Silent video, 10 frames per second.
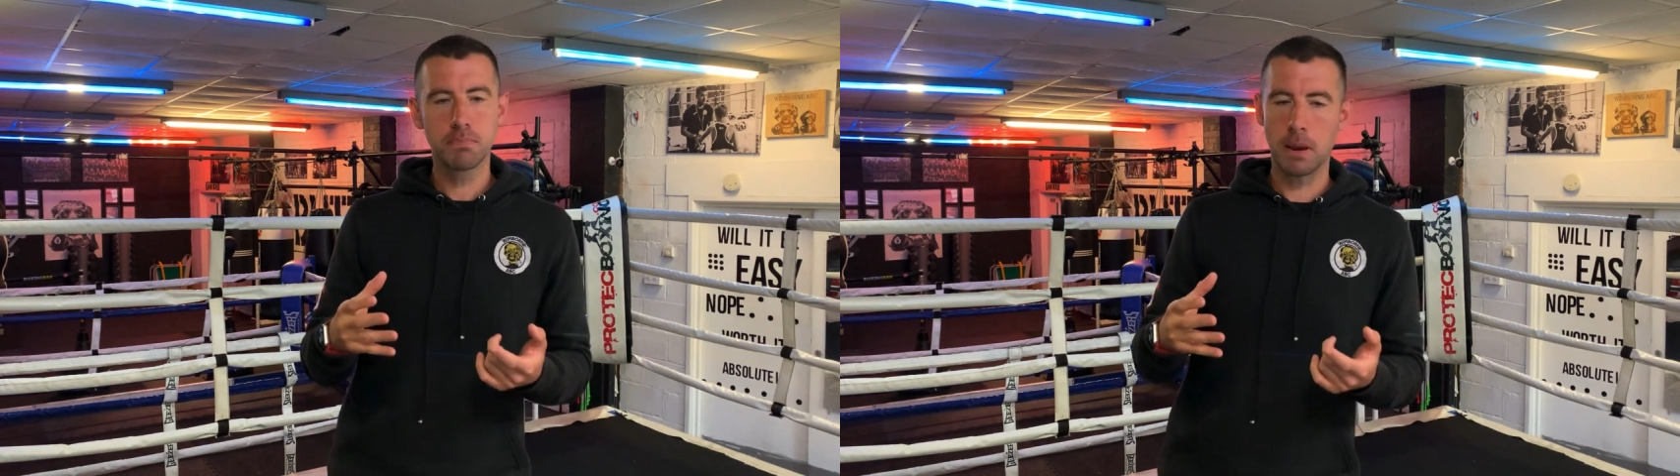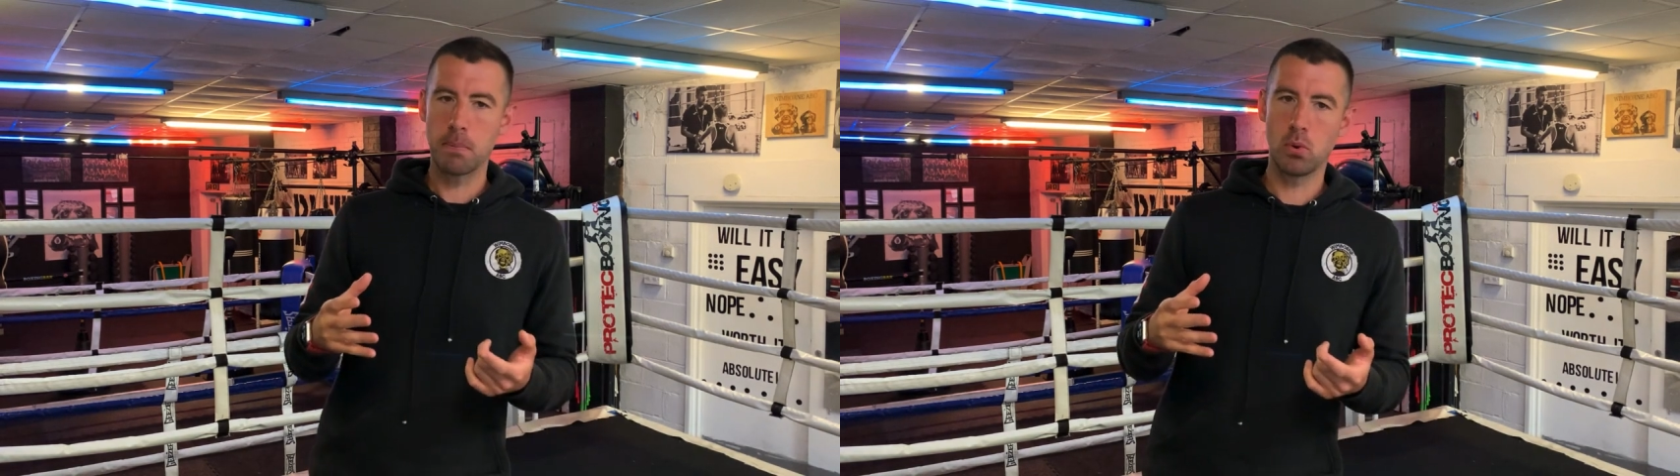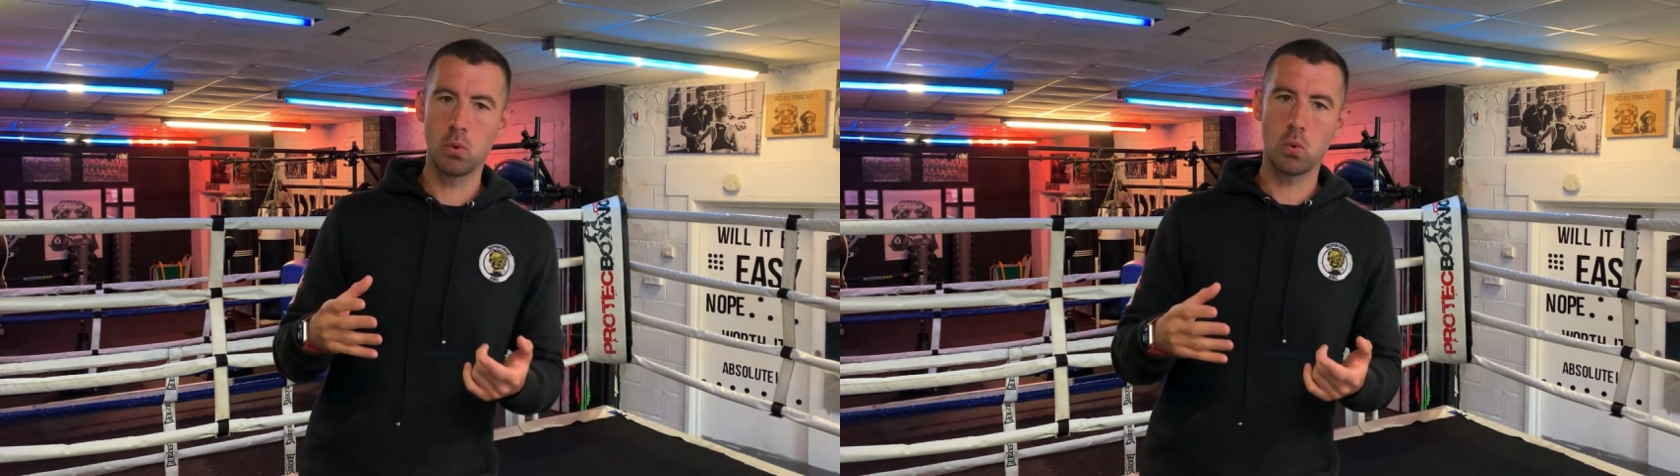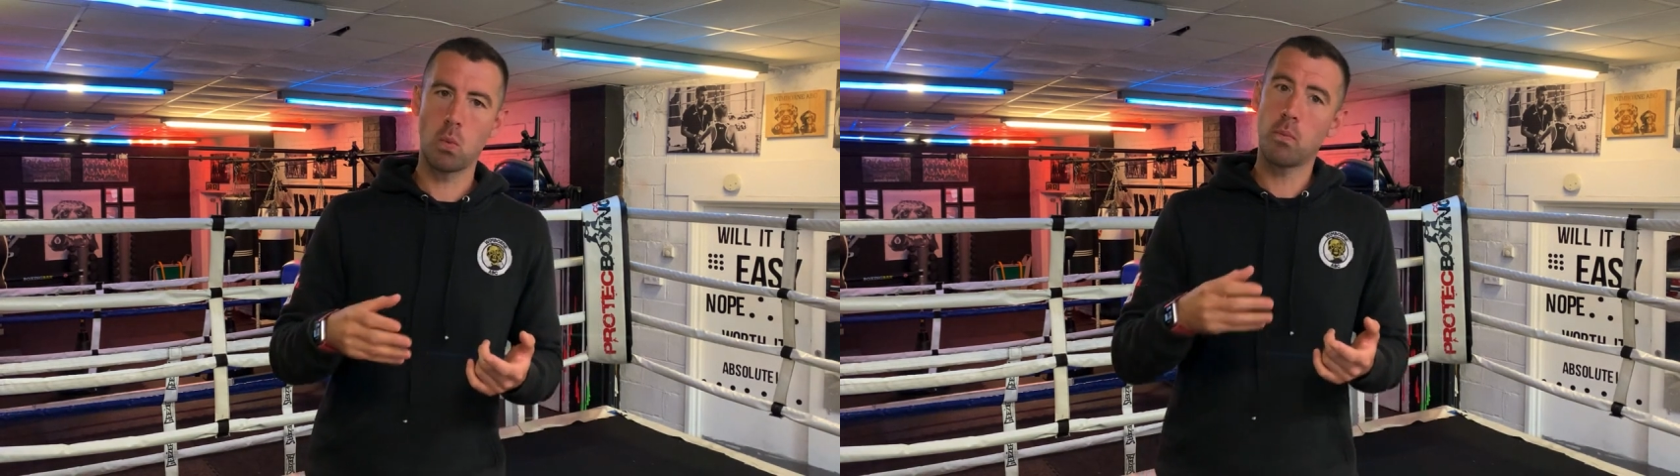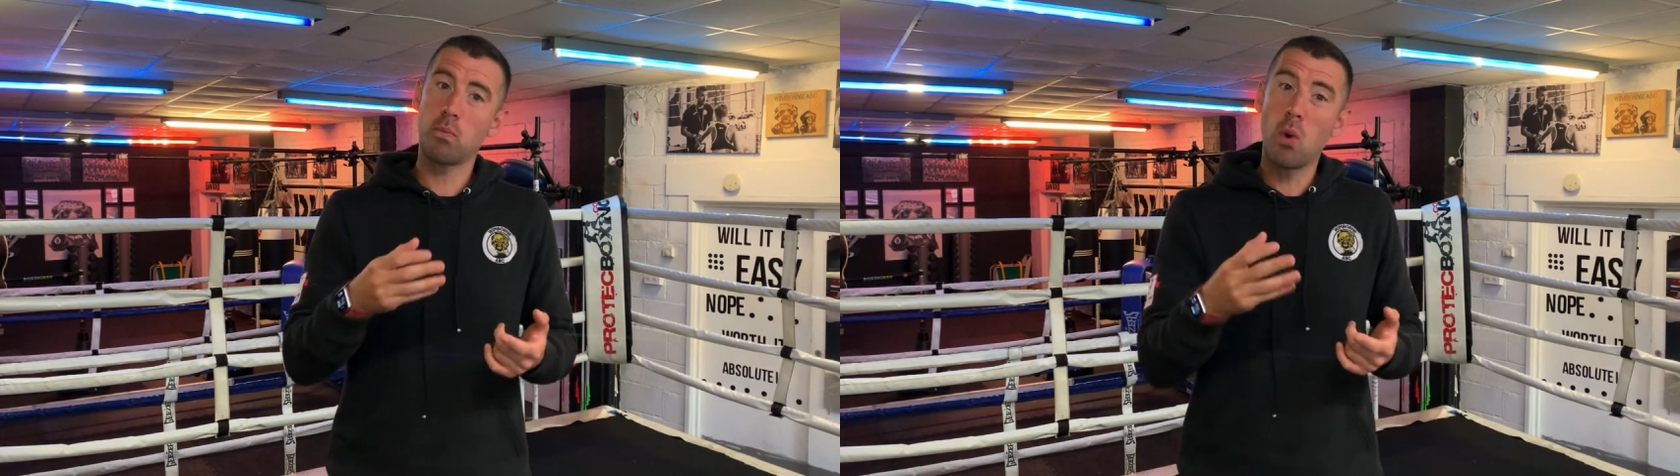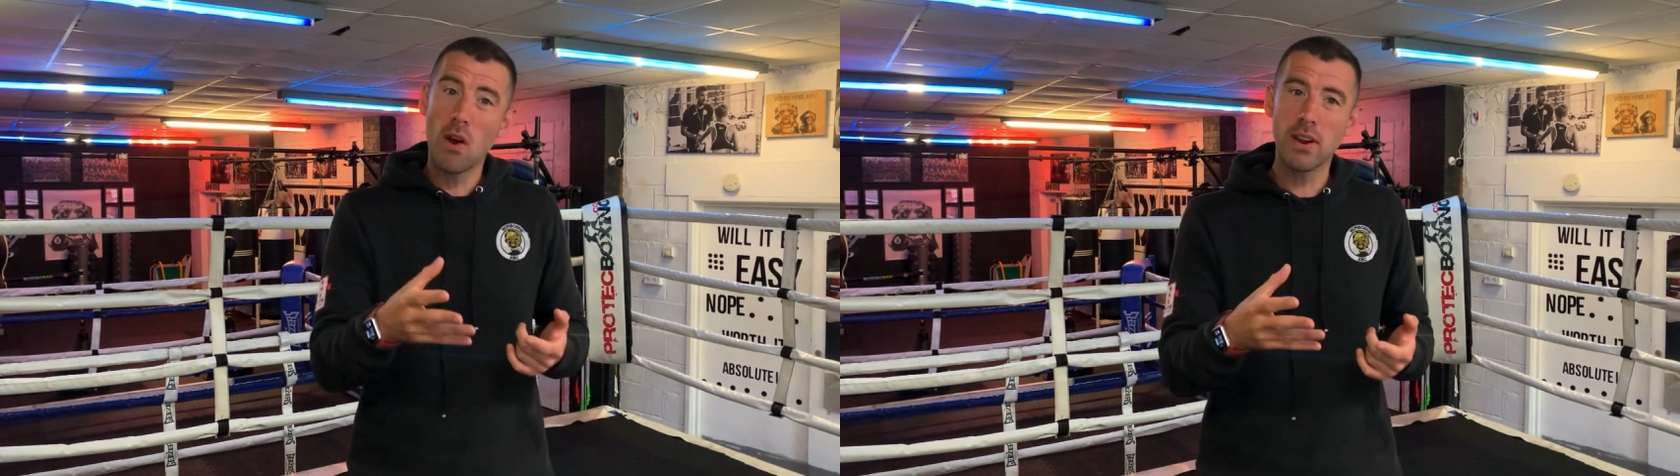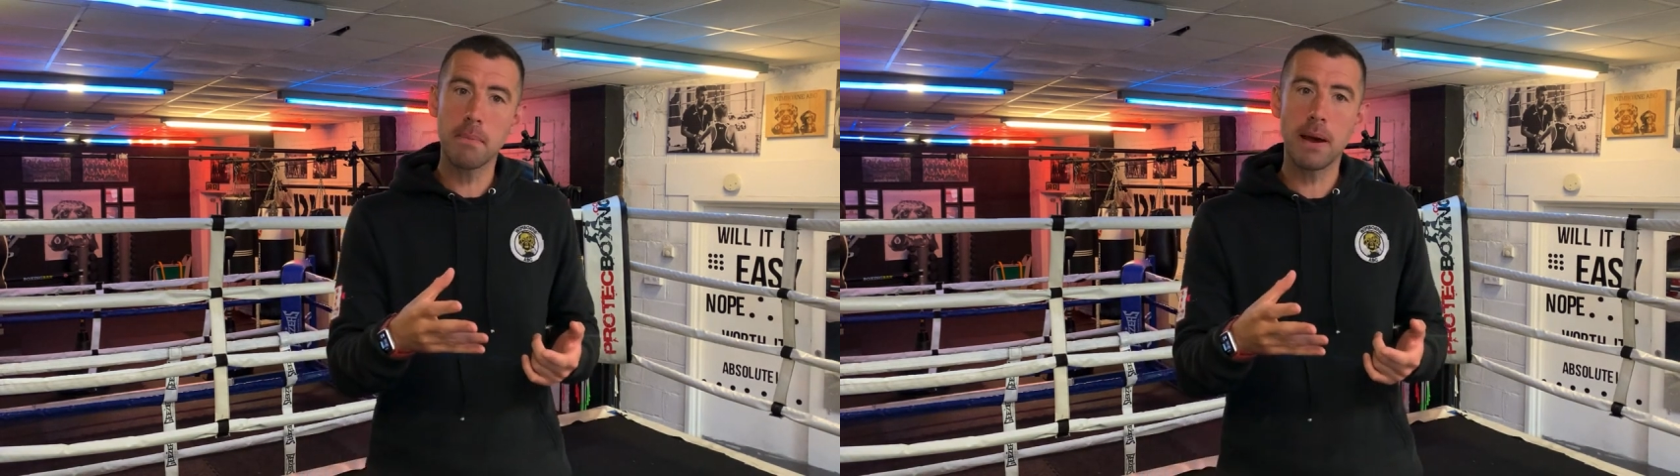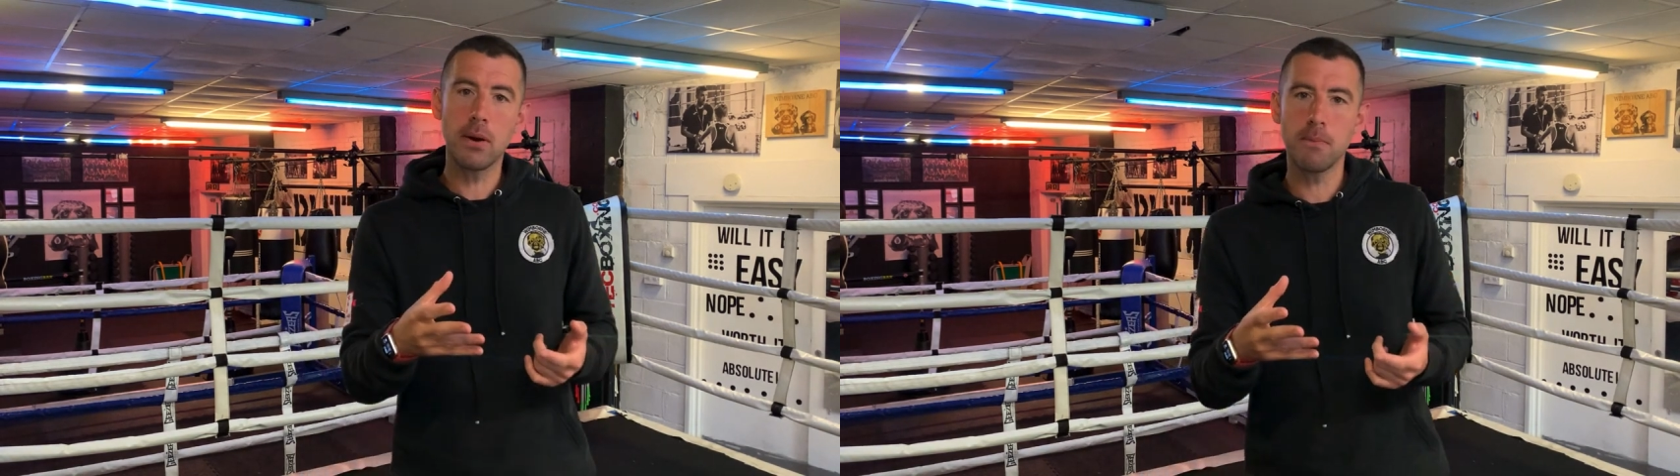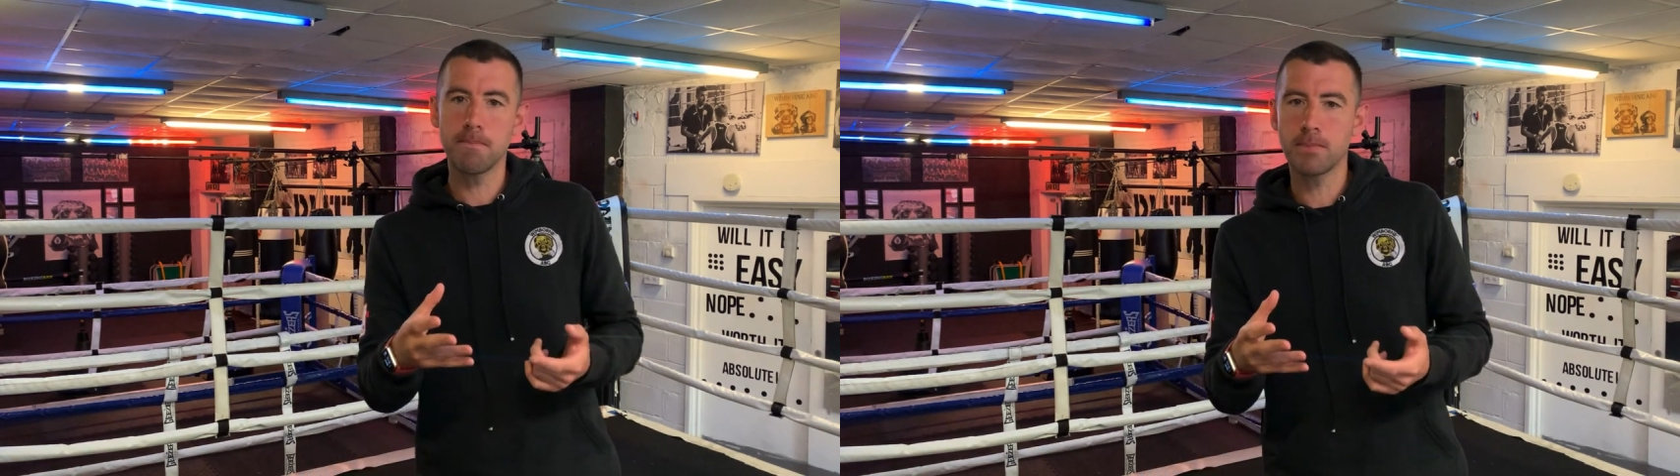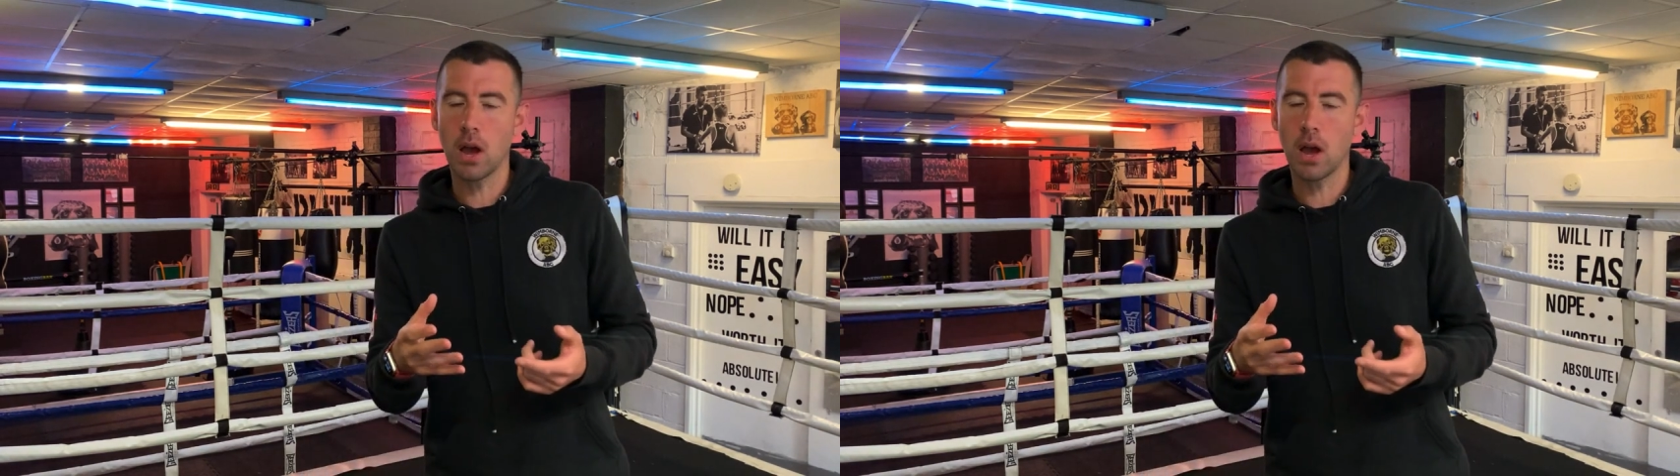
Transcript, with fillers: people worry about